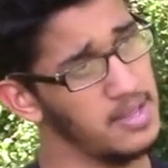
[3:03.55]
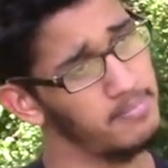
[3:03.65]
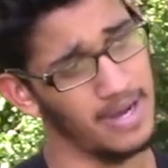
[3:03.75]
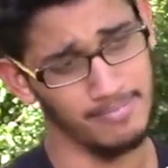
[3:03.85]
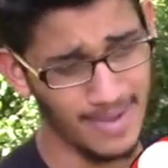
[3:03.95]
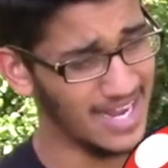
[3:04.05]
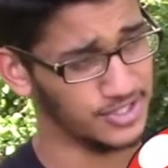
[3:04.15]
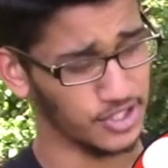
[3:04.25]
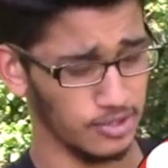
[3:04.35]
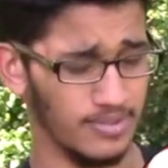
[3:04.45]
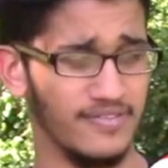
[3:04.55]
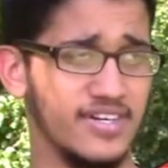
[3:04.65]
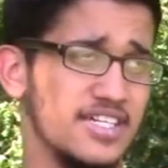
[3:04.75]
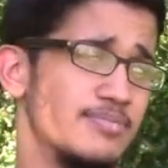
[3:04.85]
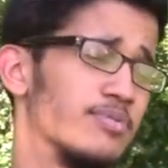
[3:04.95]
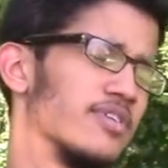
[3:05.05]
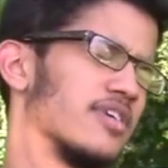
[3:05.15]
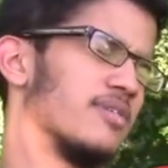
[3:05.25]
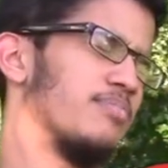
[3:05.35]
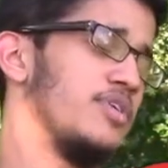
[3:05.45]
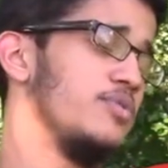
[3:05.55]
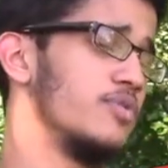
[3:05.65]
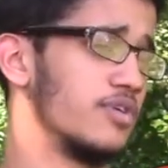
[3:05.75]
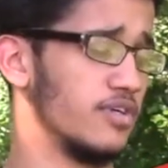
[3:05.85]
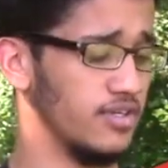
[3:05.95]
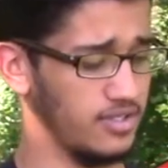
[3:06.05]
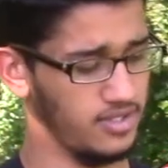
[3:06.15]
My Magikarp I forgot to put in my computer.